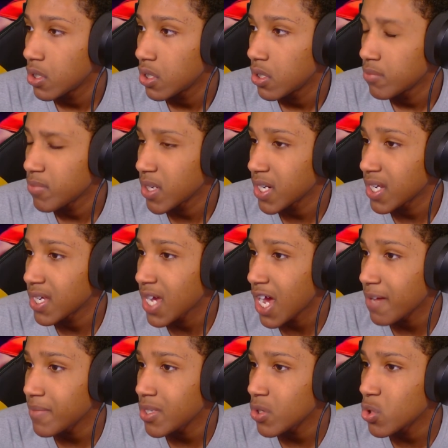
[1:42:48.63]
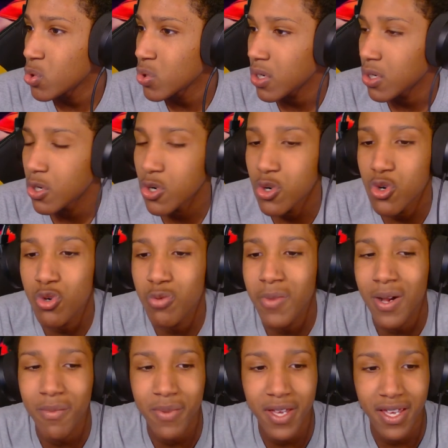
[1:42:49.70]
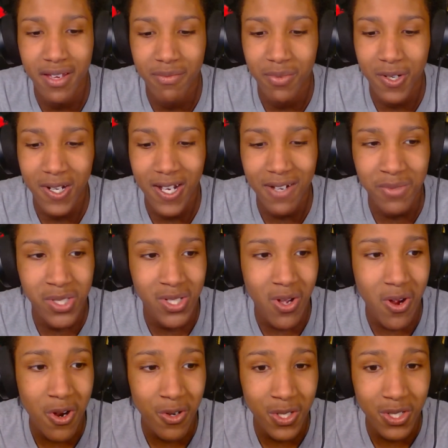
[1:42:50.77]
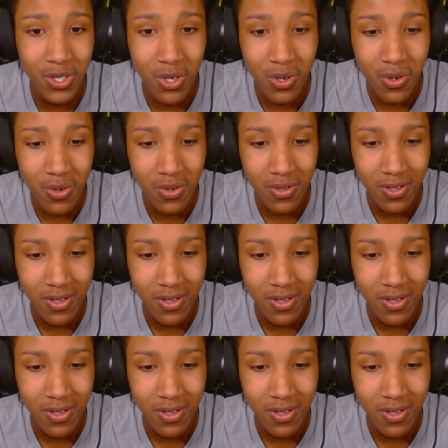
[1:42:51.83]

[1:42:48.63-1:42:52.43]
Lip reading: But it got me a hoot. Oh, my bad, bro. I'm sorry, dude.